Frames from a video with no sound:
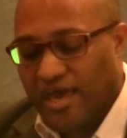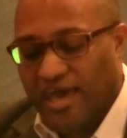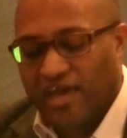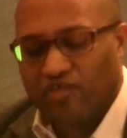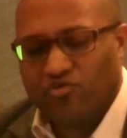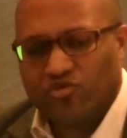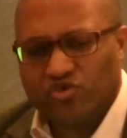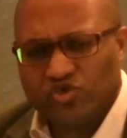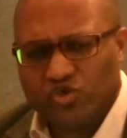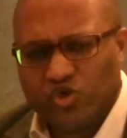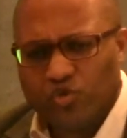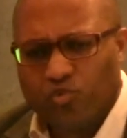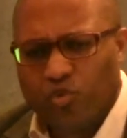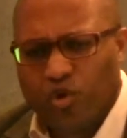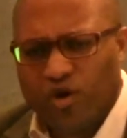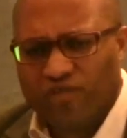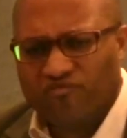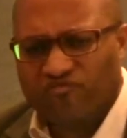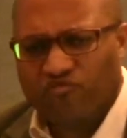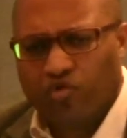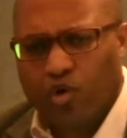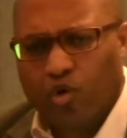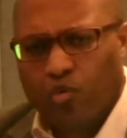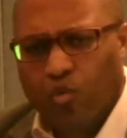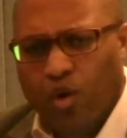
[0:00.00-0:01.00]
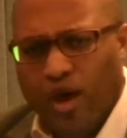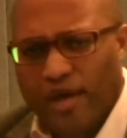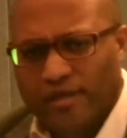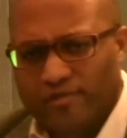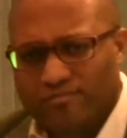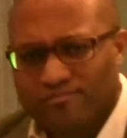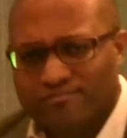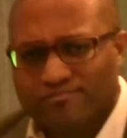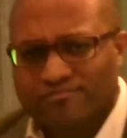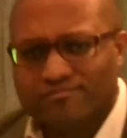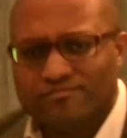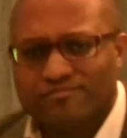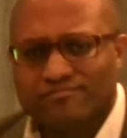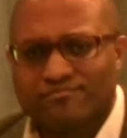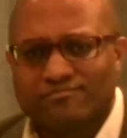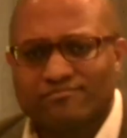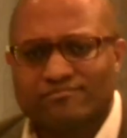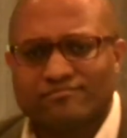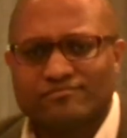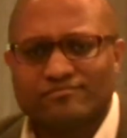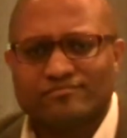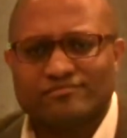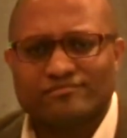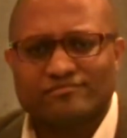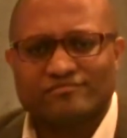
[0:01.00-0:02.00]
and it was 2.41.
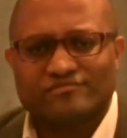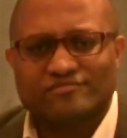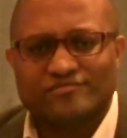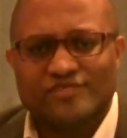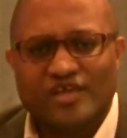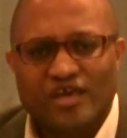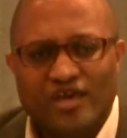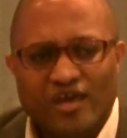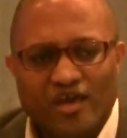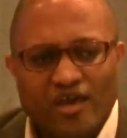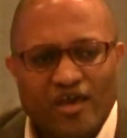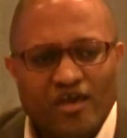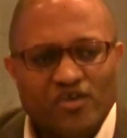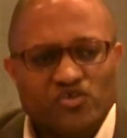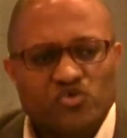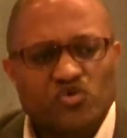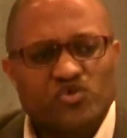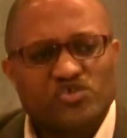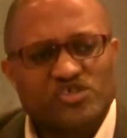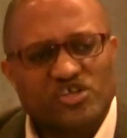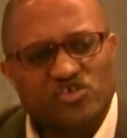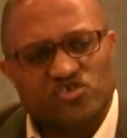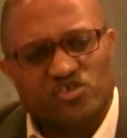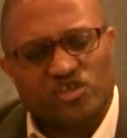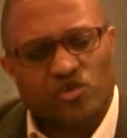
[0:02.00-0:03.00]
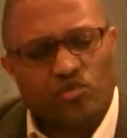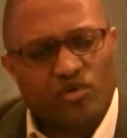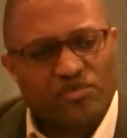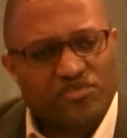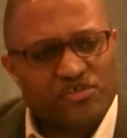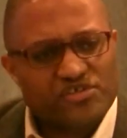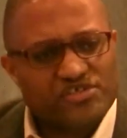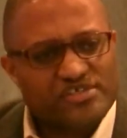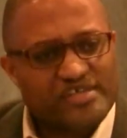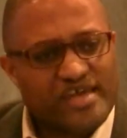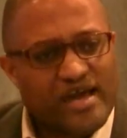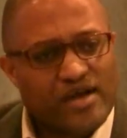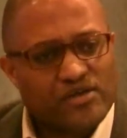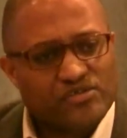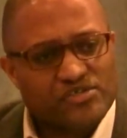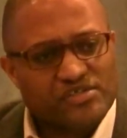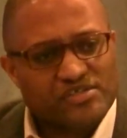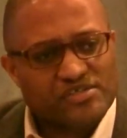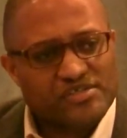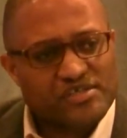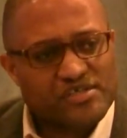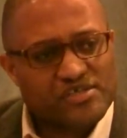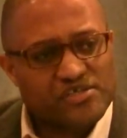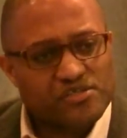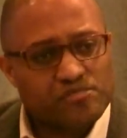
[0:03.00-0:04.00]
So essentially what this tells
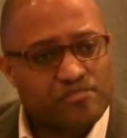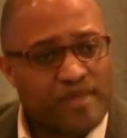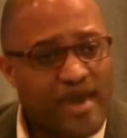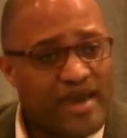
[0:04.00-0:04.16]
us is,